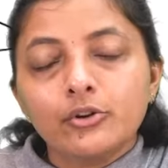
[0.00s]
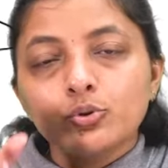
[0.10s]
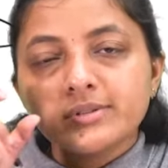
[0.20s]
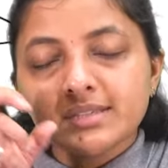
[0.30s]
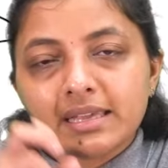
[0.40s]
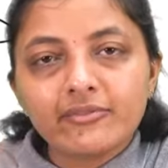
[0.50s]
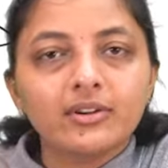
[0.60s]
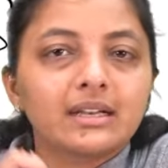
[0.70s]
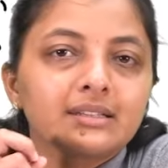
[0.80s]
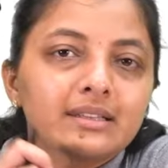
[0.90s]
to
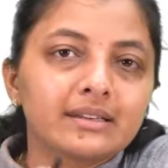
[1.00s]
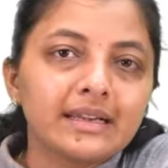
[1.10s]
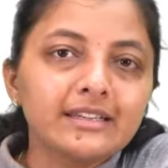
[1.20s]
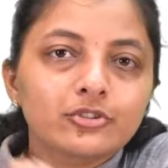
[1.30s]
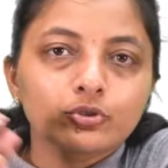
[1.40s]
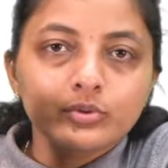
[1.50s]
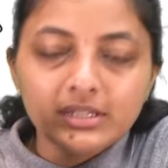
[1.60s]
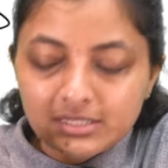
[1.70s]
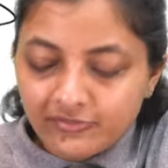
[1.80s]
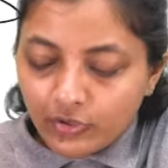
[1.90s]
safeguard the rights to
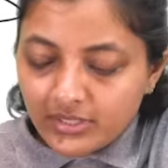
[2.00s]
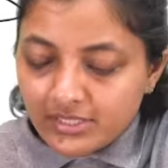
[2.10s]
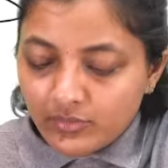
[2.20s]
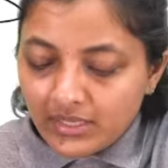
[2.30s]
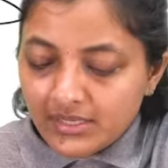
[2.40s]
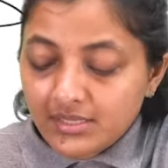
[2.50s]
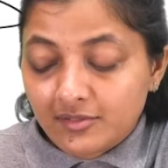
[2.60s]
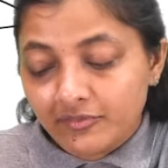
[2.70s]
these forest dwellers,